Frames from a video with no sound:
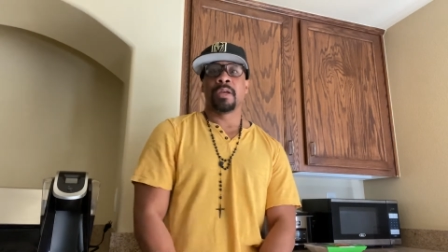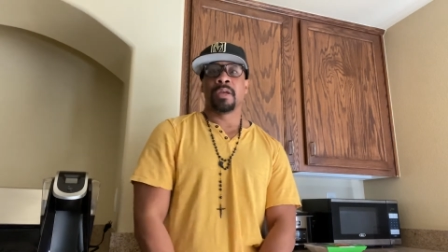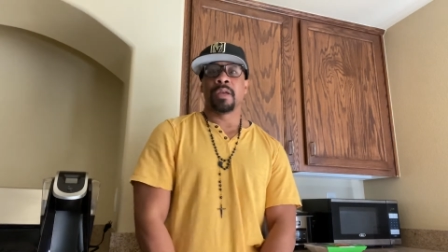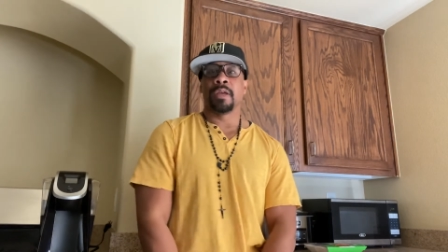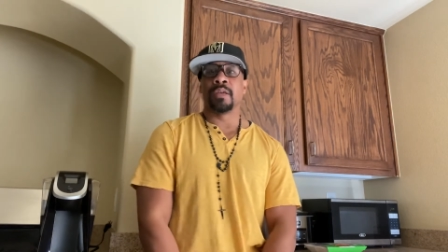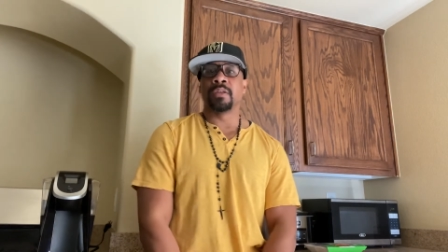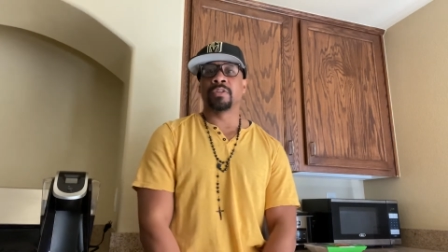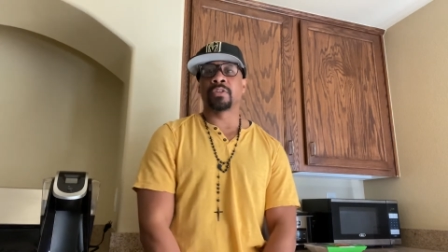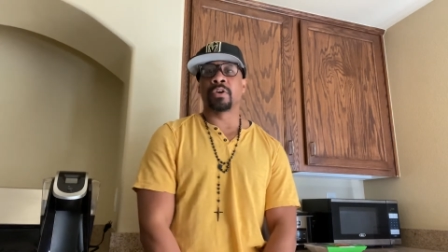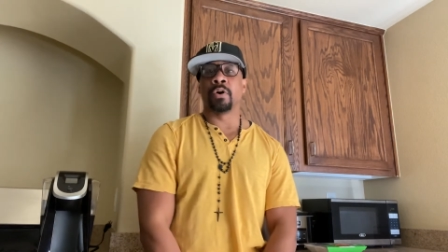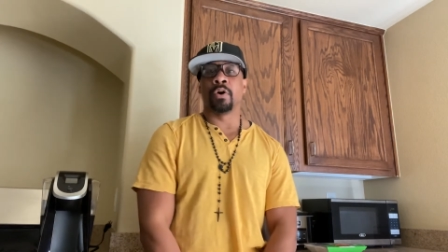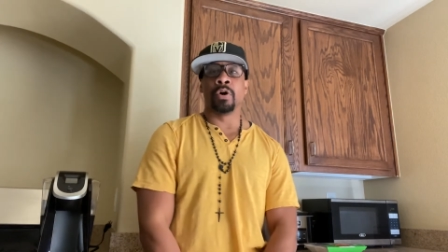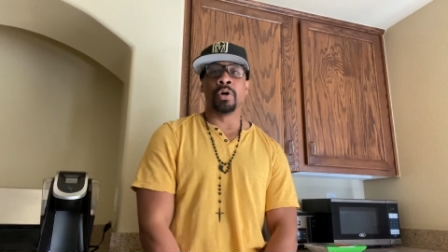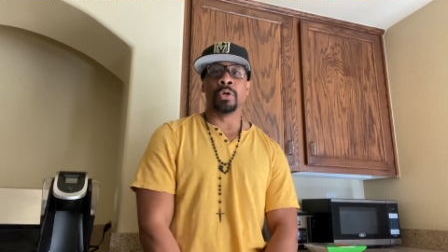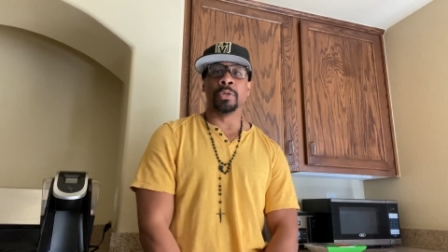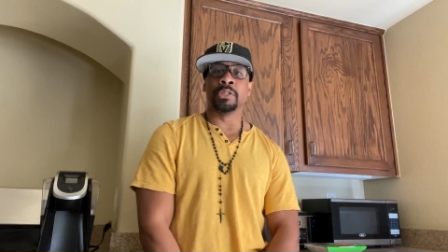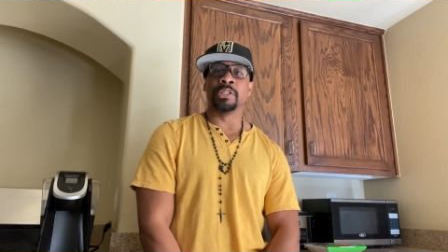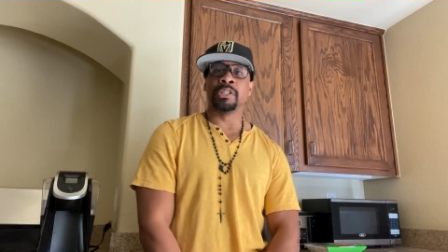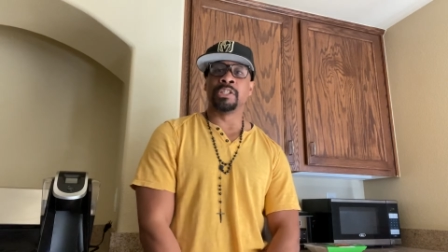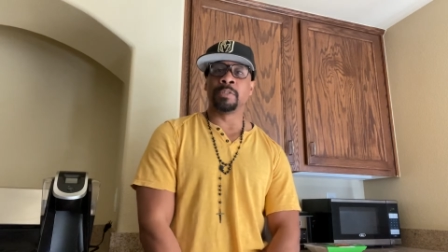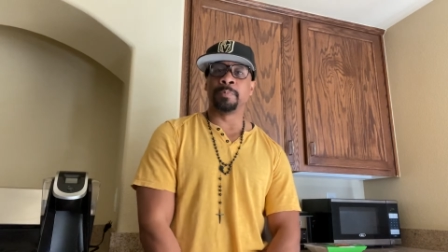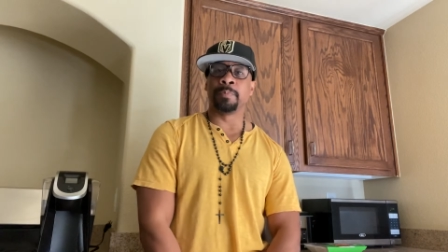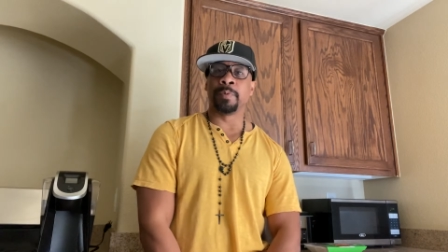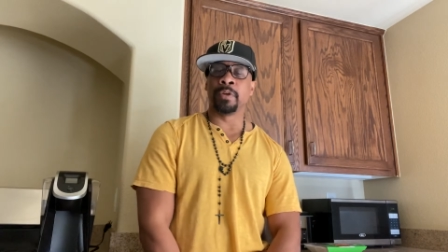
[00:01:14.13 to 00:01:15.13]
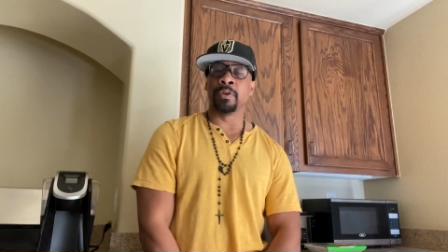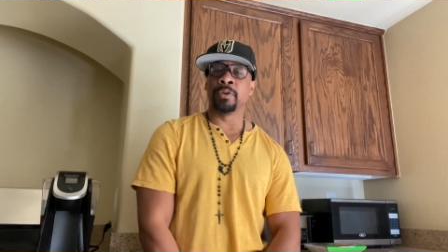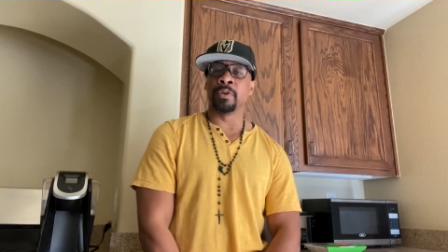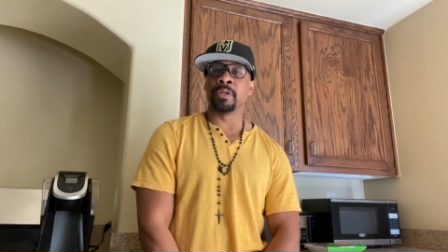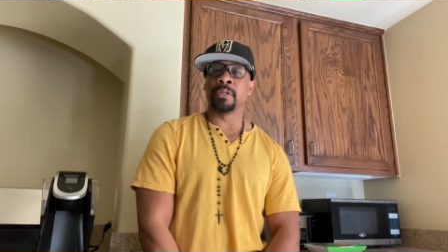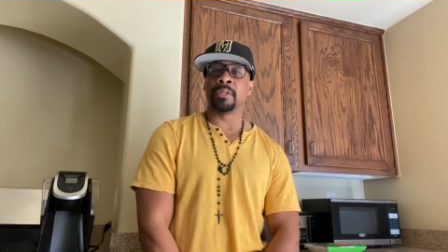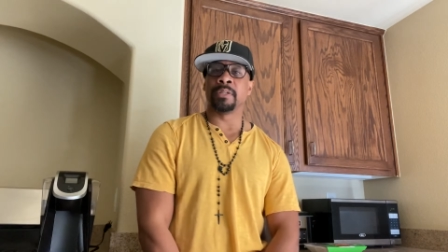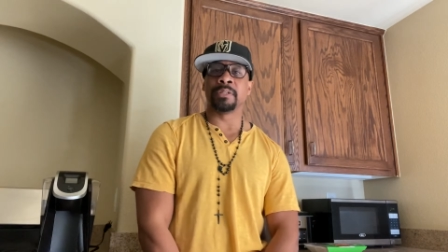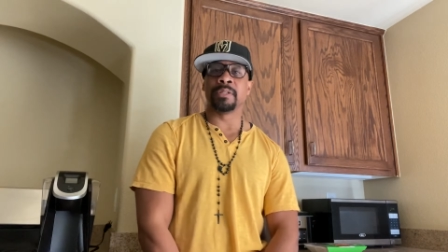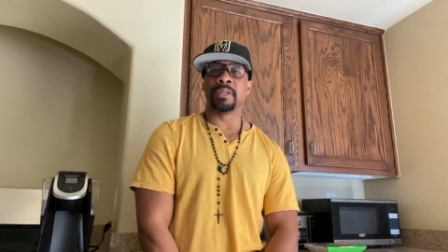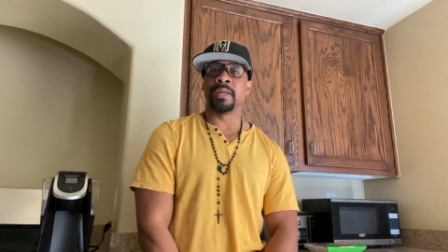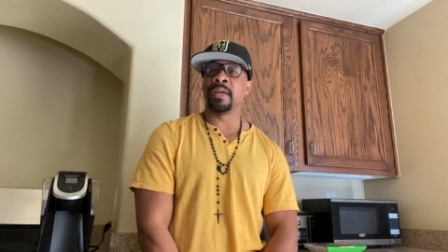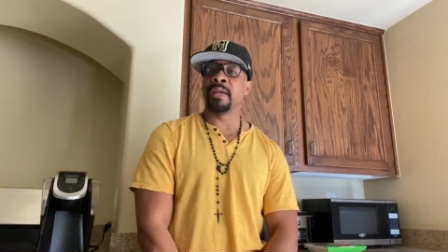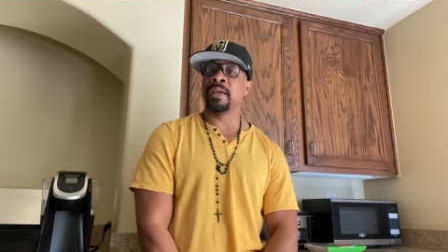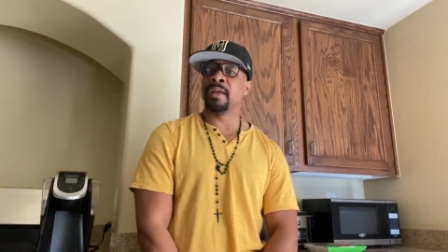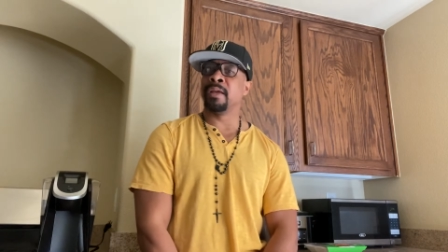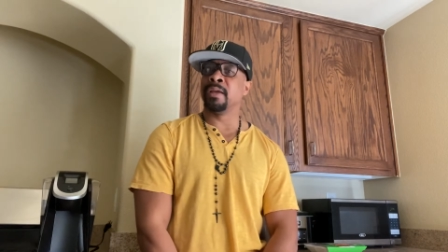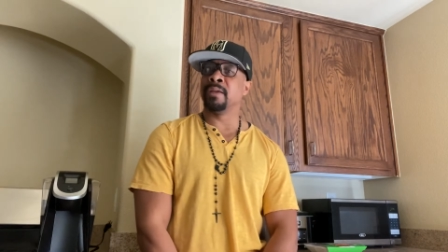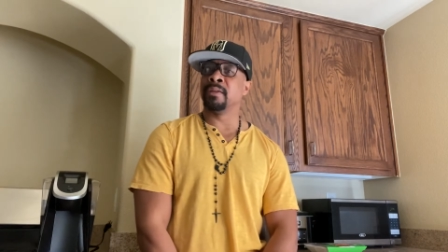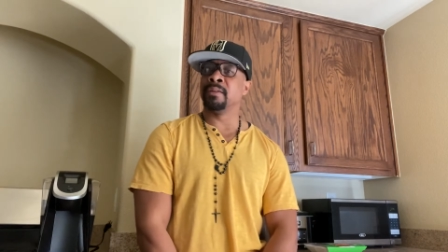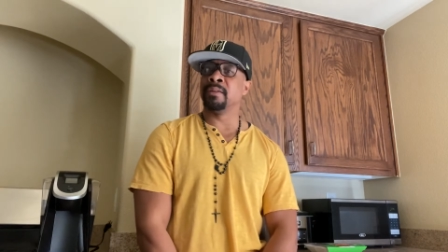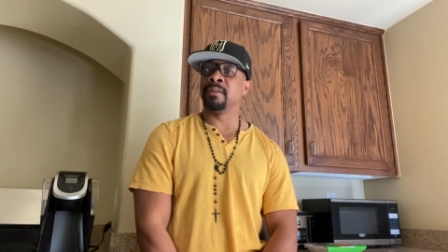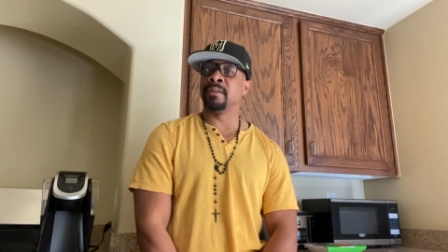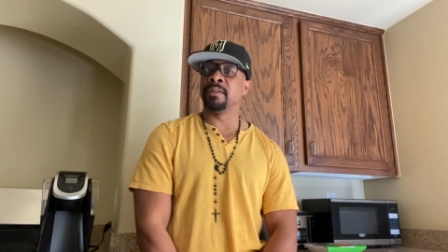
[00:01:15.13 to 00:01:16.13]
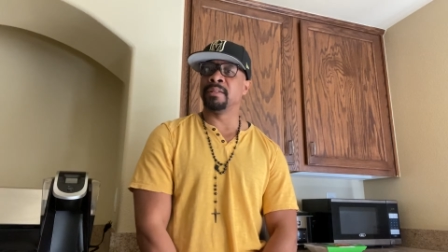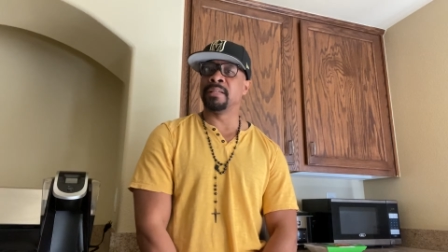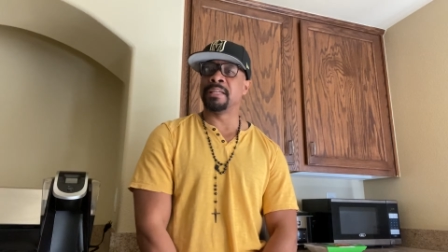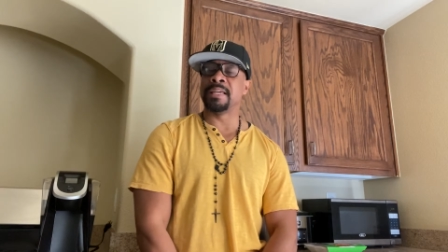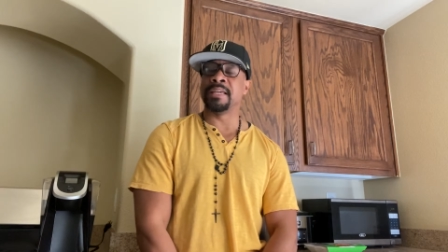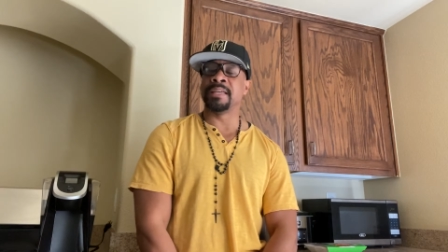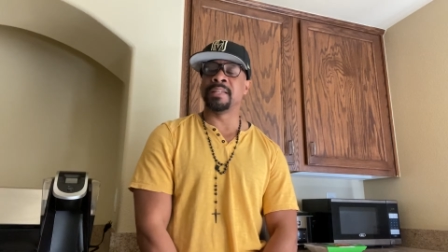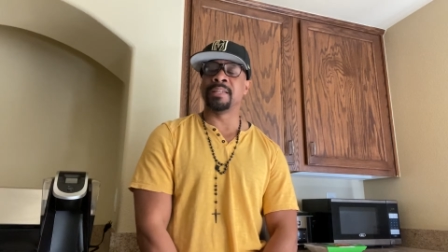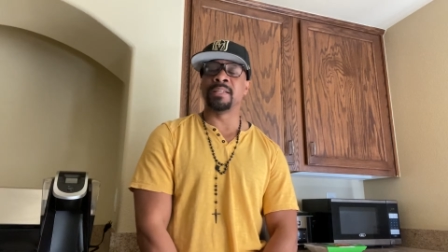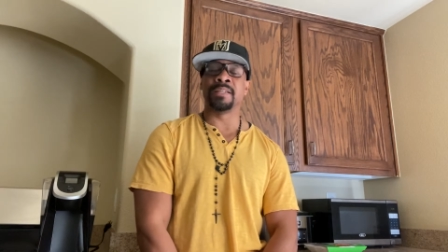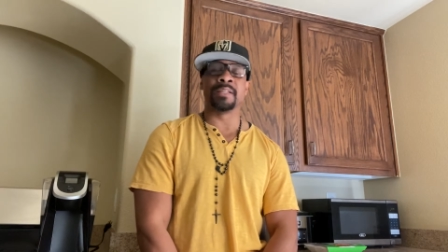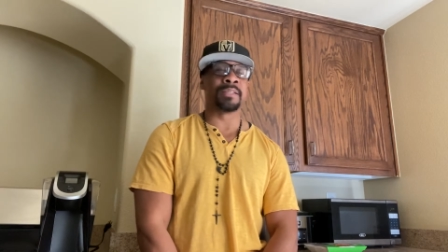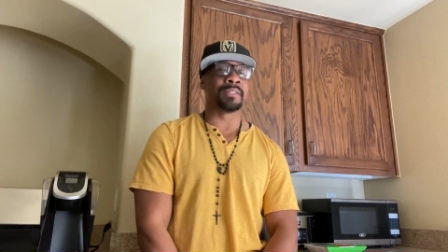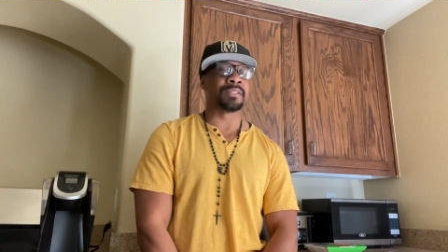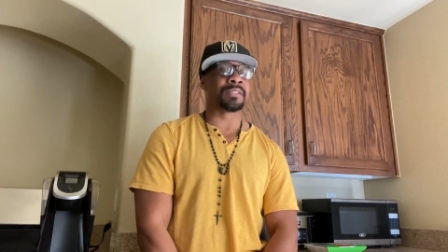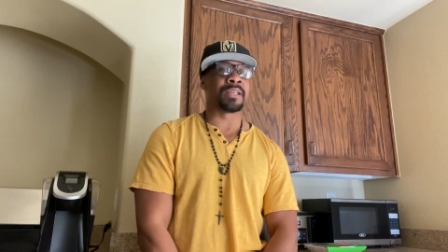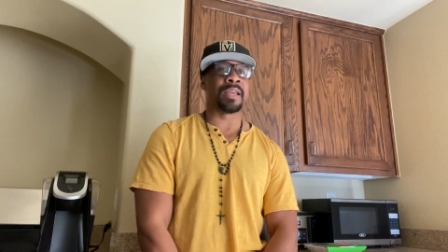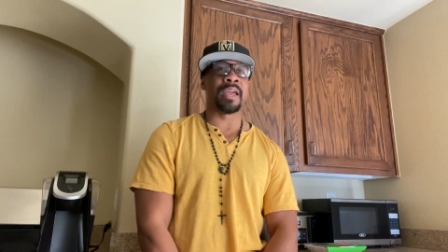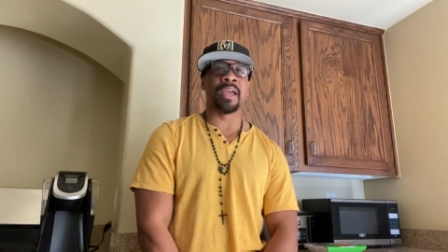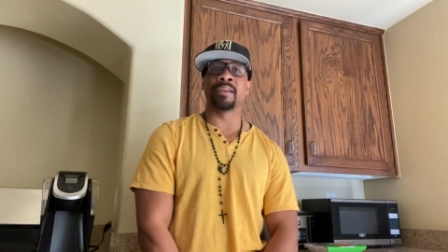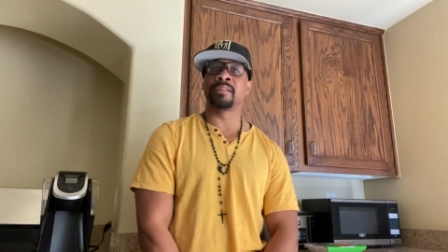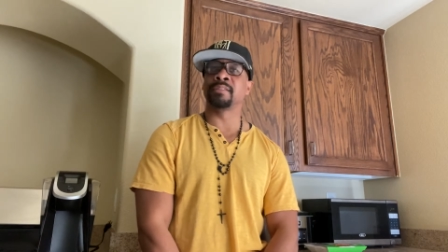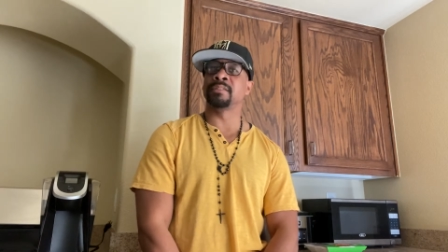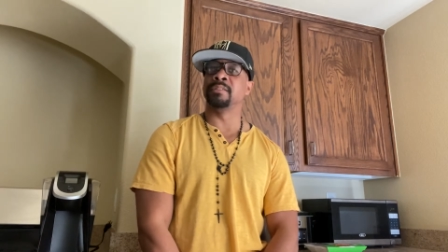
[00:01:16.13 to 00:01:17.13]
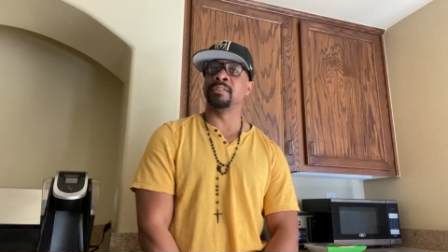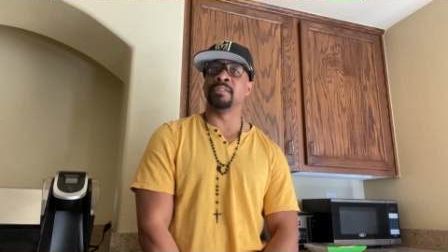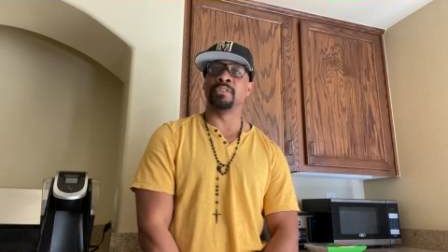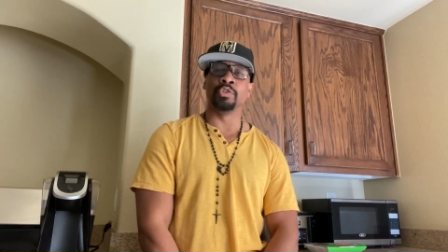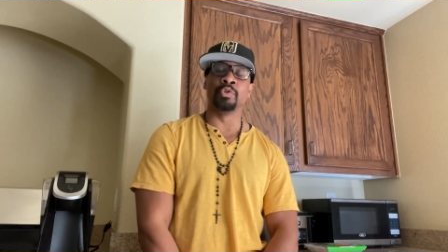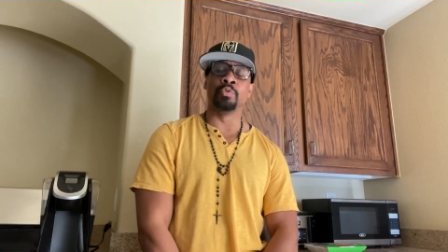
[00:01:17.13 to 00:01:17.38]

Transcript: It's called Holy Spirit, and it is excellent.